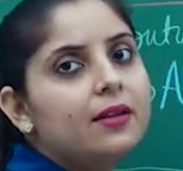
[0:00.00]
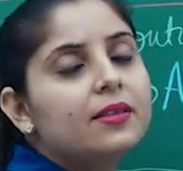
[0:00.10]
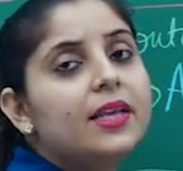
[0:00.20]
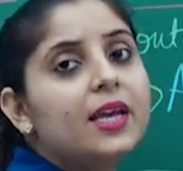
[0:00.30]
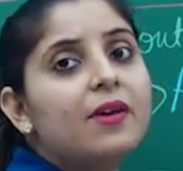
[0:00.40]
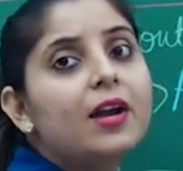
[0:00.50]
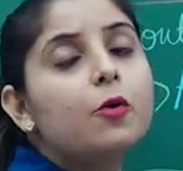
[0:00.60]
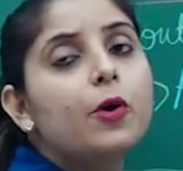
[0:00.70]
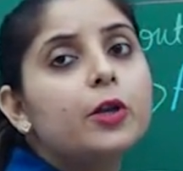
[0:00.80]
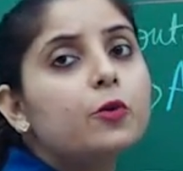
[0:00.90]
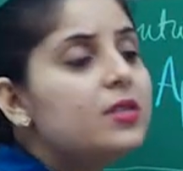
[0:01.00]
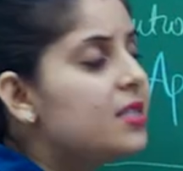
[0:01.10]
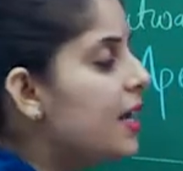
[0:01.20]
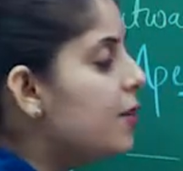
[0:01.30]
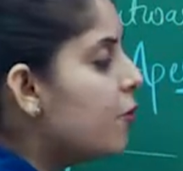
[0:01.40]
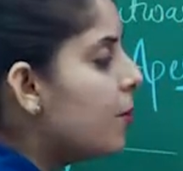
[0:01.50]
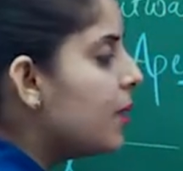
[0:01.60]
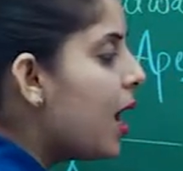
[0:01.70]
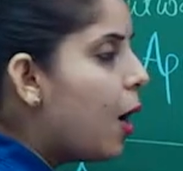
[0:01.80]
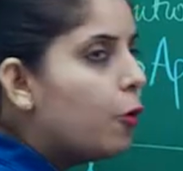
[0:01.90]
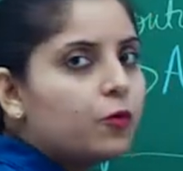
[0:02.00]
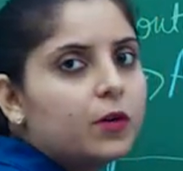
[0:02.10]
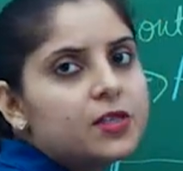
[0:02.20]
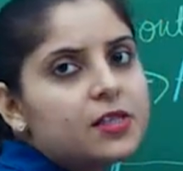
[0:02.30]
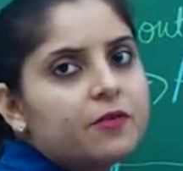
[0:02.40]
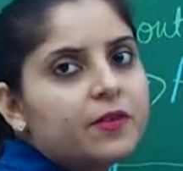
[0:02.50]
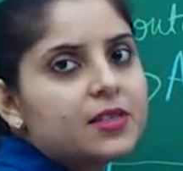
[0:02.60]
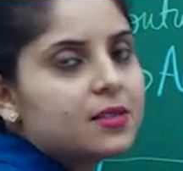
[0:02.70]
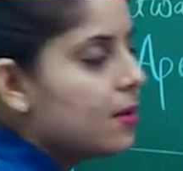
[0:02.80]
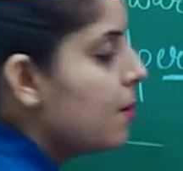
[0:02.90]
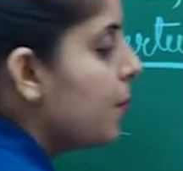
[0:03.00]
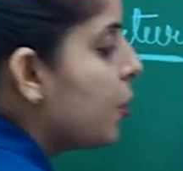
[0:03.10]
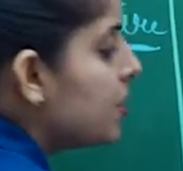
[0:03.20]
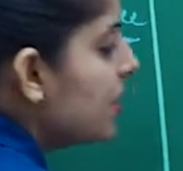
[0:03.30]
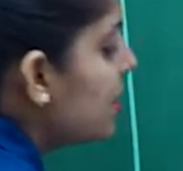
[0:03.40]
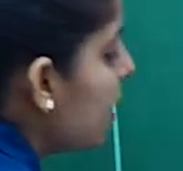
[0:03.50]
they are going to incident from the outward surface because this